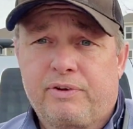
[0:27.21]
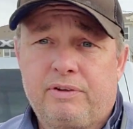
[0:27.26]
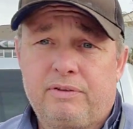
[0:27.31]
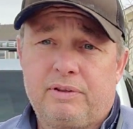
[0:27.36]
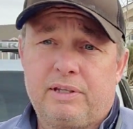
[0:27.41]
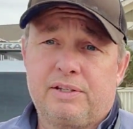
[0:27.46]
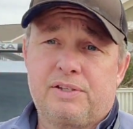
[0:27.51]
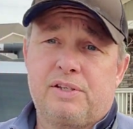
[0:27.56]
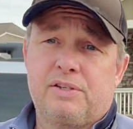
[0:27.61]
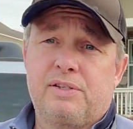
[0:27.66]

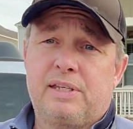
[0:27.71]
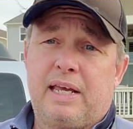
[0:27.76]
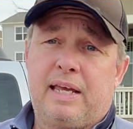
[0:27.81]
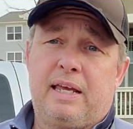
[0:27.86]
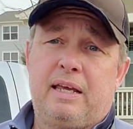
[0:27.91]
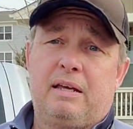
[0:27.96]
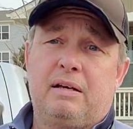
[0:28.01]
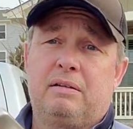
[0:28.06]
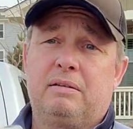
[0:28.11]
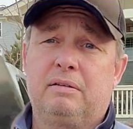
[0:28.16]
This is
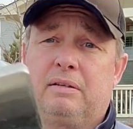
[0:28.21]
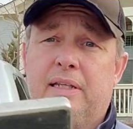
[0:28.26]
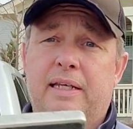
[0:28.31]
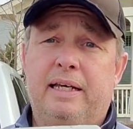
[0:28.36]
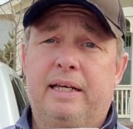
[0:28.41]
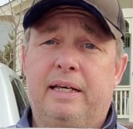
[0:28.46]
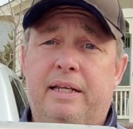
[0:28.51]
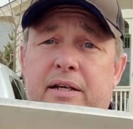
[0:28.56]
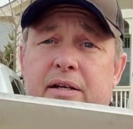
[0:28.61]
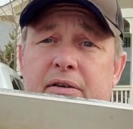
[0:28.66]
a
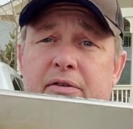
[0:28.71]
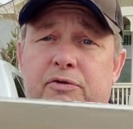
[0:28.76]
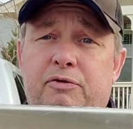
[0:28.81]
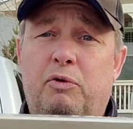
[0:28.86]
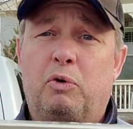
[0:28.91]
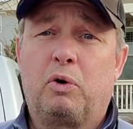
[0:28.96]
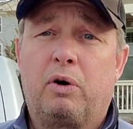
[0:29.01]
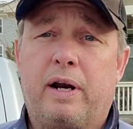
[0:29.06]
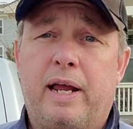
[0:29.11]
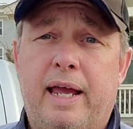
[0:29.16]
lid
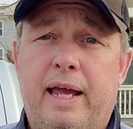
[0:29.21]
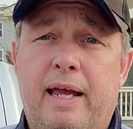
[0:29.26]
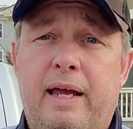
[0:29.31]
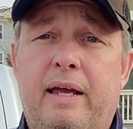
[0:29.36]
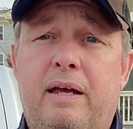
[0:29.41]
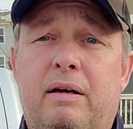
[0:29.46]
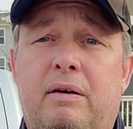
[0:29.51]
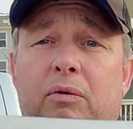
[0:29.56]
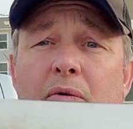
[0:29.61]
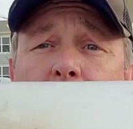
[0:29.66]
for
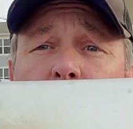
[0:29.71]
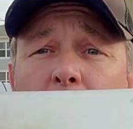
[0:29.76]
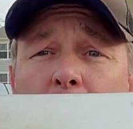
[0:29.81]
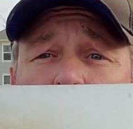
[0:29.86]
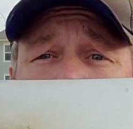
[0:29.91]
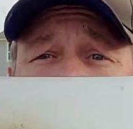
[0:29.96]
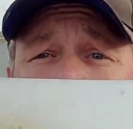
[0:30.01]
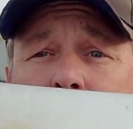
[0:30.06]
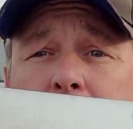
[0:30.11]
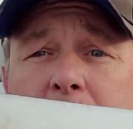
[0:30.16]
a
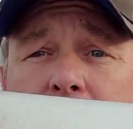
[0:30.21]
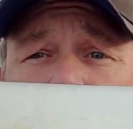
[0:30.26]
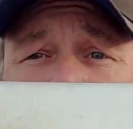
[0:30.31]
Weber